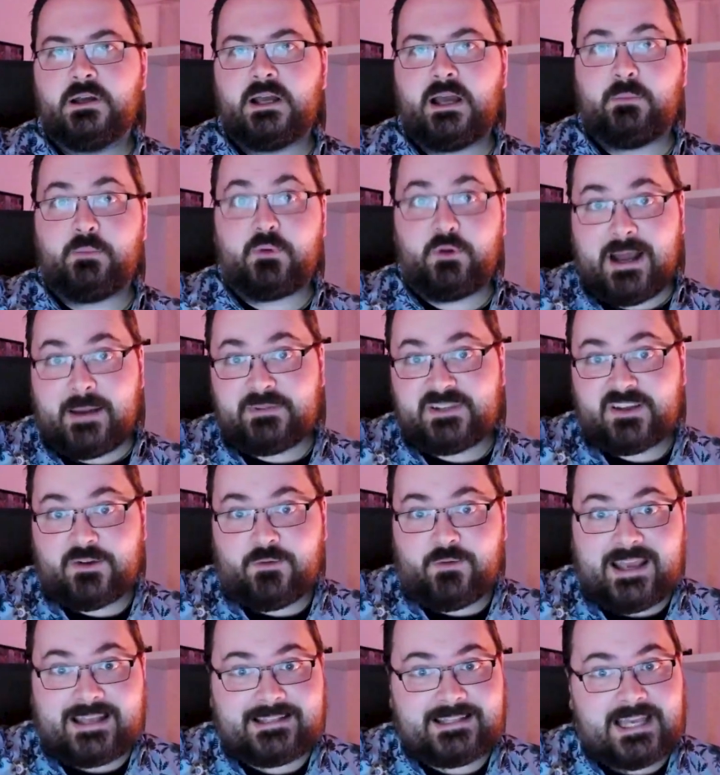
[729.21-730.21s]
and perhaps
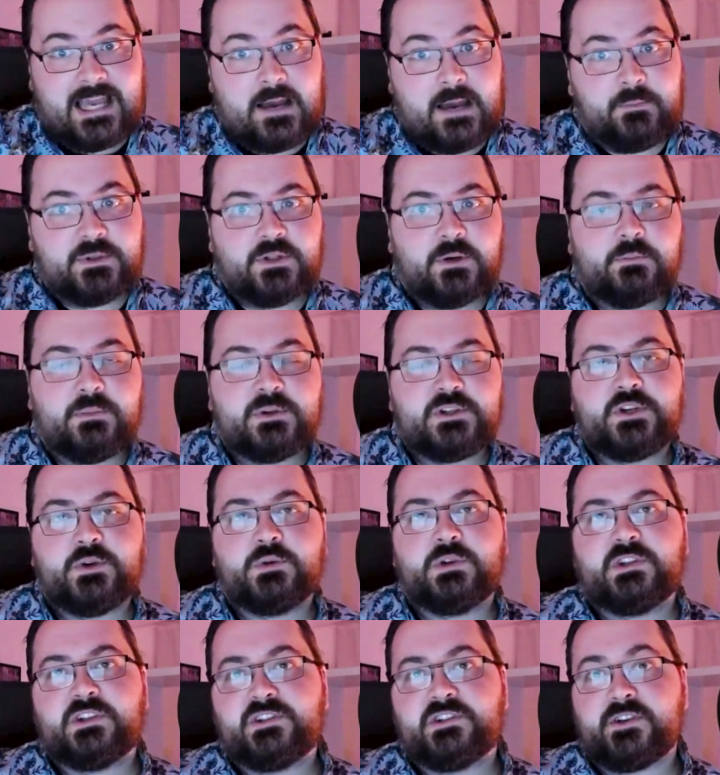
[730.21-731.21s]
create gambit
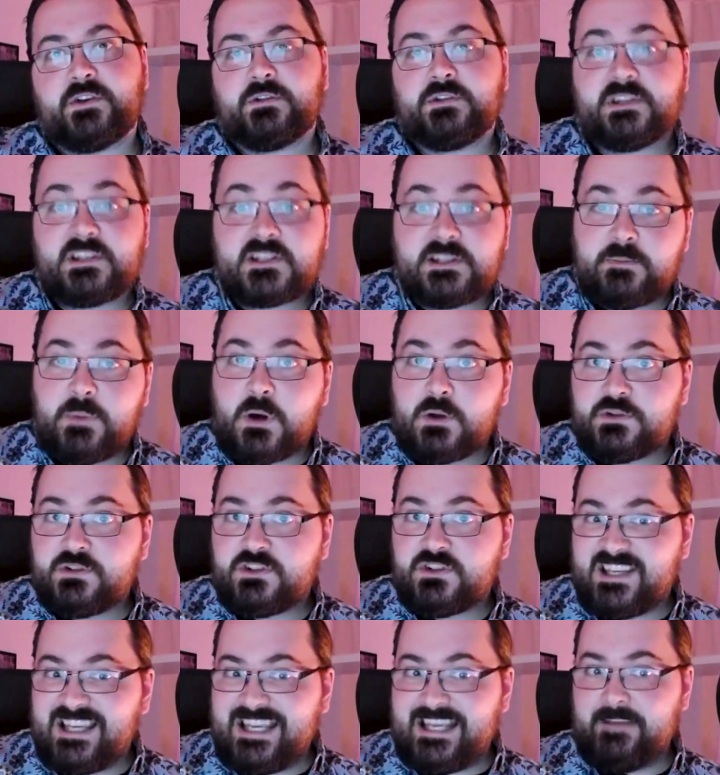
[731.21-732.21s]
opportunities on the
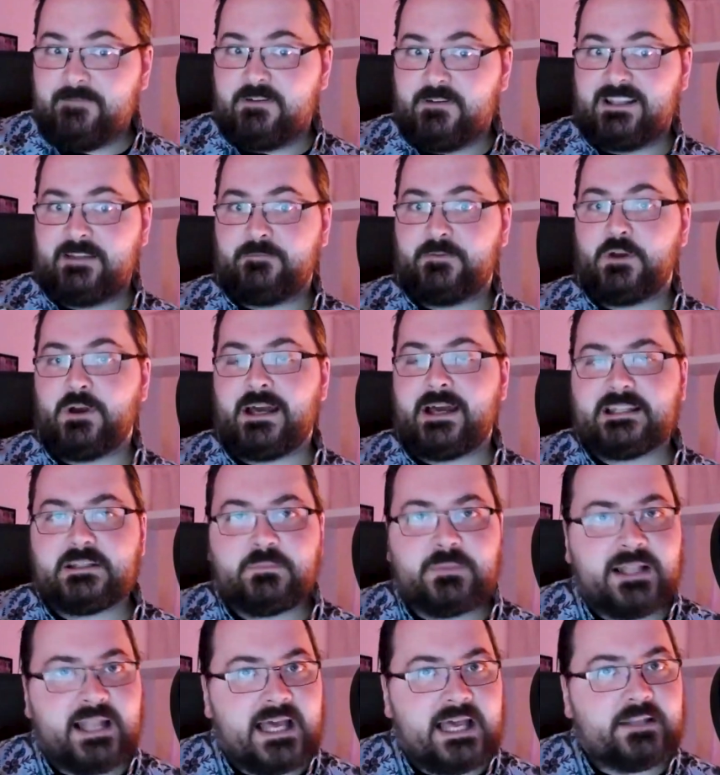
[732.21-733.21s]
spot, even if you hadn't
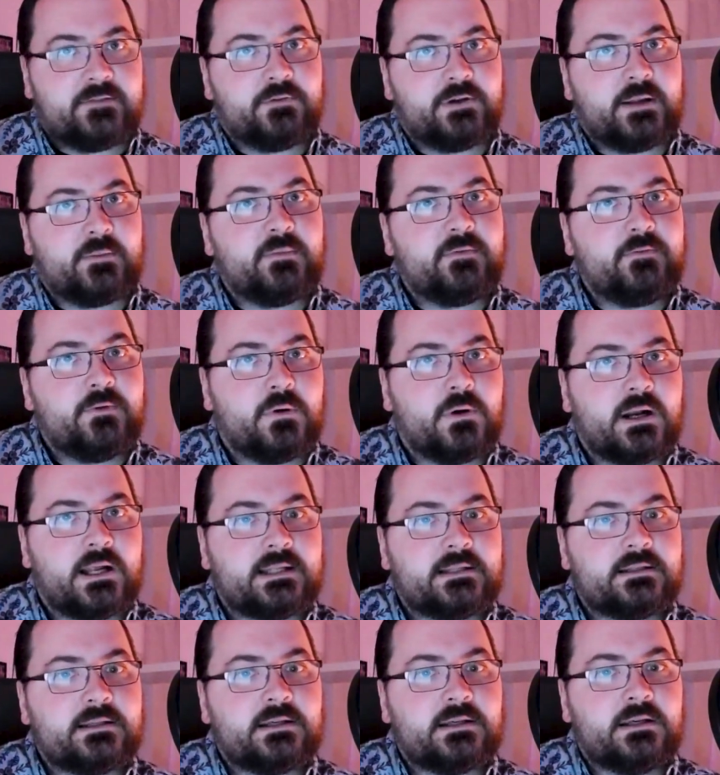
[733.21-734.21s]
planned for them beforehand.